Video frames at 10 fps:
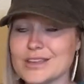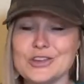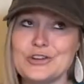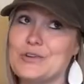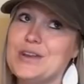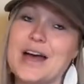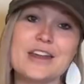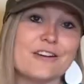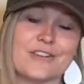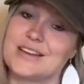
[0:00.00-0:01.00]
You know,
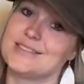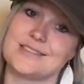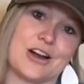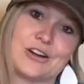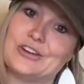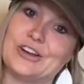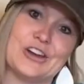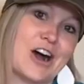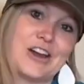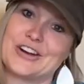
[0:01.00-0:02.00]
none of us are
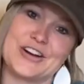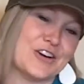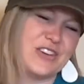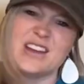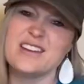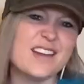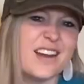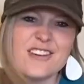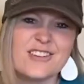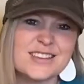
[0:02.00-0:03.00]
good on our own. None
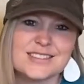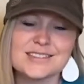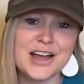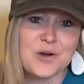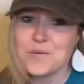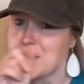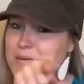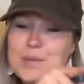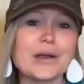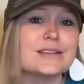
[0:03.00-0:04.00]
of us, not
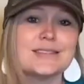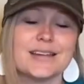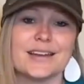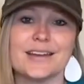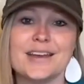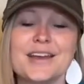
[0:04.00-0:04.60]
one person.